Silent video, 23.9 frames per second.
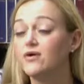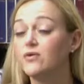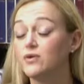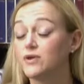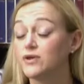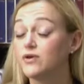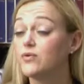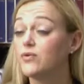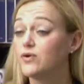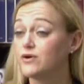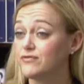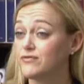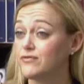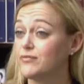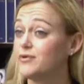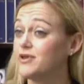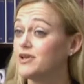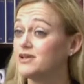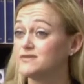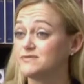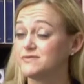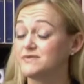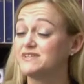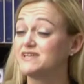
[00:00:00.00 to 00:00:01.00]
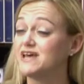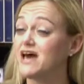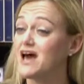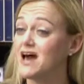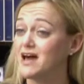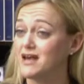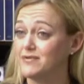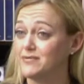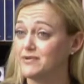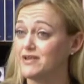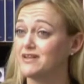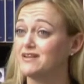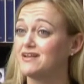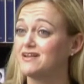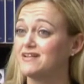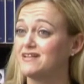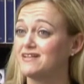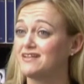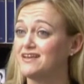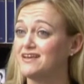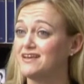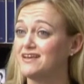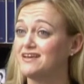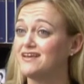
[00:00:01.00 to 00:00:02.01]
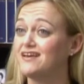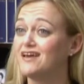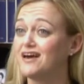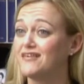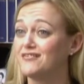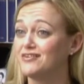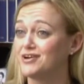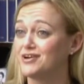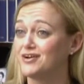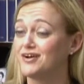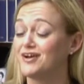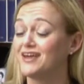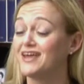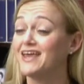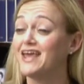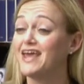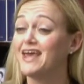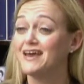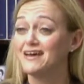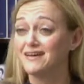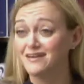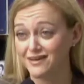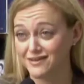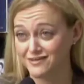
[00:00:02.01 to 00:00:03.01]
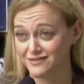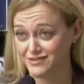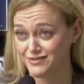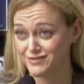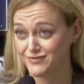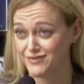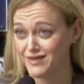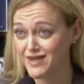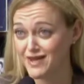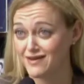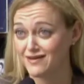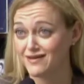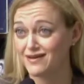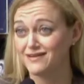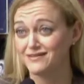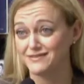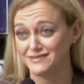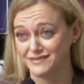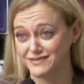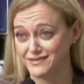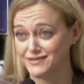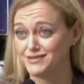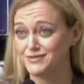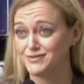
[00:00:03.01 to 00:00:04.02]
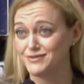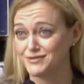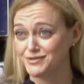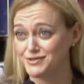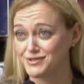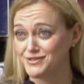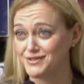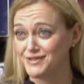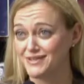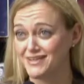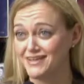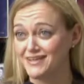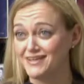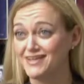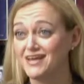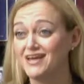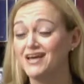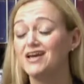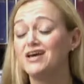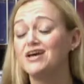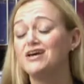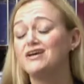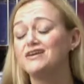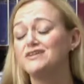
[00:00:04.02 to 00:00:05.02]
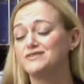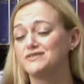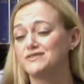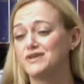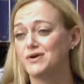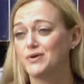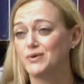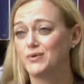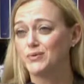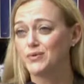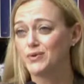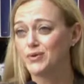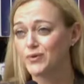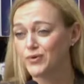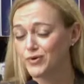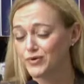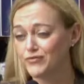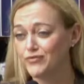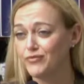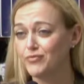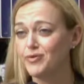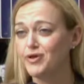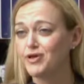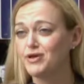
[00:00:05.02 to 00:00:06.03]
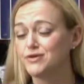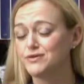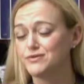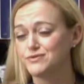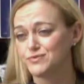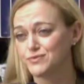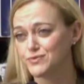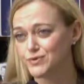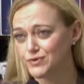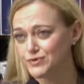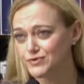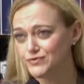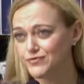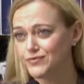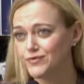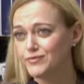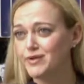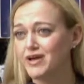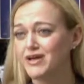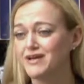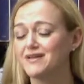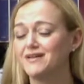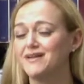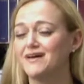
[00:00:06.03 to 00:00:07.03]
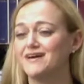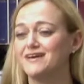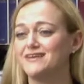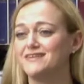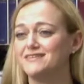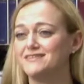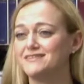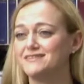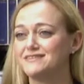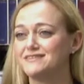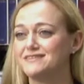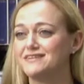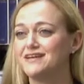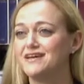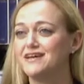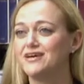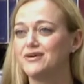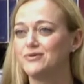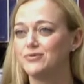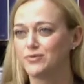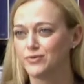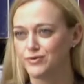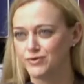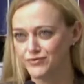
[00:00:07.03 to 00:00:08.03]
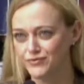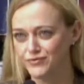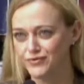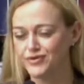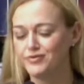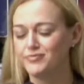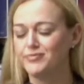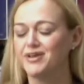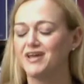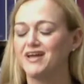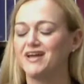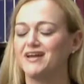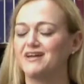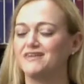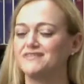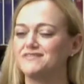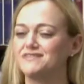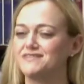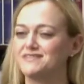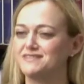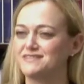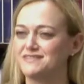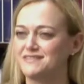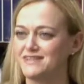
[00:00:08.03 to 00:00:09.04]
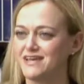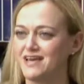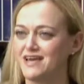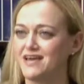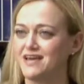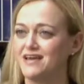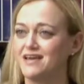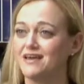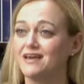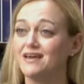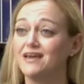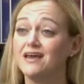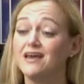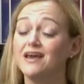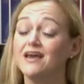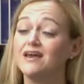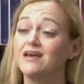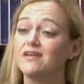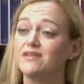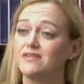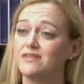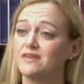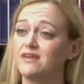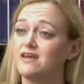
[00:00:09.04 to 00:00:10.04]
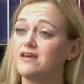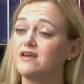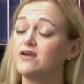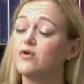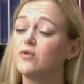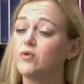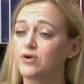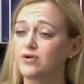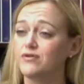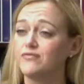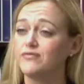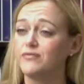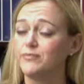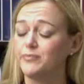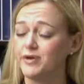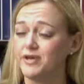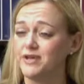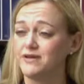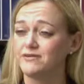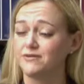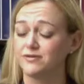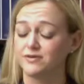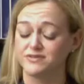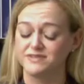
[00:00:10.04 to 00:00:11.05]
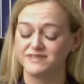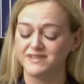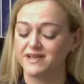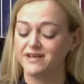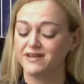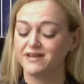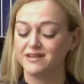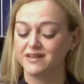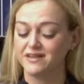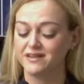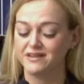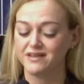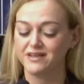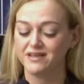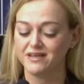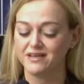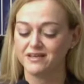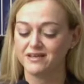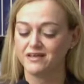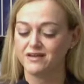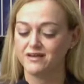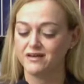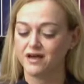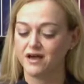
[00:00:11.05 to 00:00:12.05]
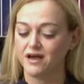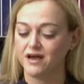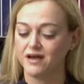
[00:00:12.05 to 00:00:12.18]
Well, the Court of Appeals was adamant that the governor cannot do that constitutionally. So the Court of Appeals ruled for my clients, ruled for the plaintiffs, saying the Court of Appeal, or saying that the